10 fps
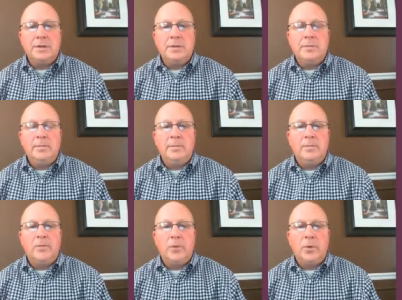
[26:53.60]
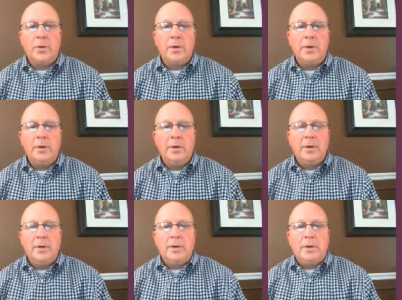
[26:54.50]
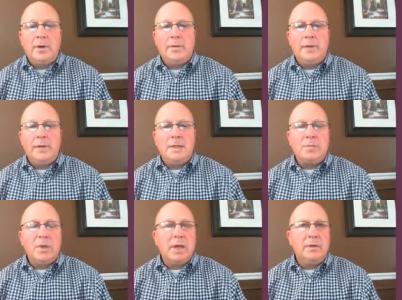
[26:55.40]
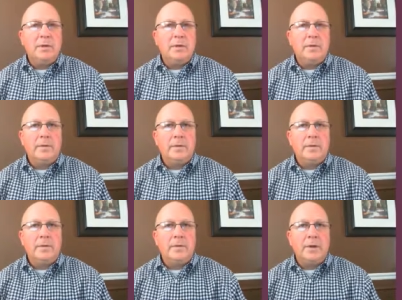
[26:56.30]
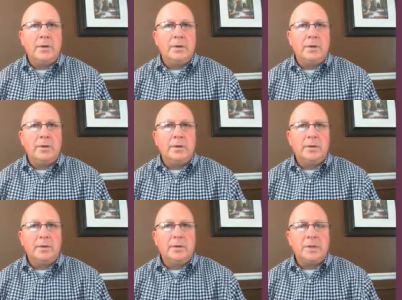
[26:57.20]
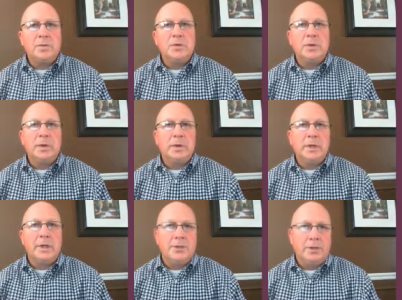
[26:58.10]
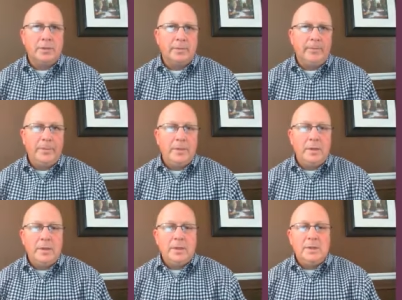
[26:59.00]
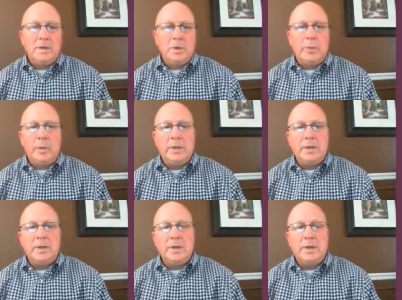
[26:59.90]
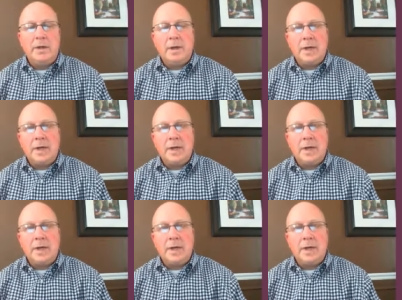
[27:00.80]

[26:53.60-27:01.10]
term for all things bad that are respiratory in nature. COPD is not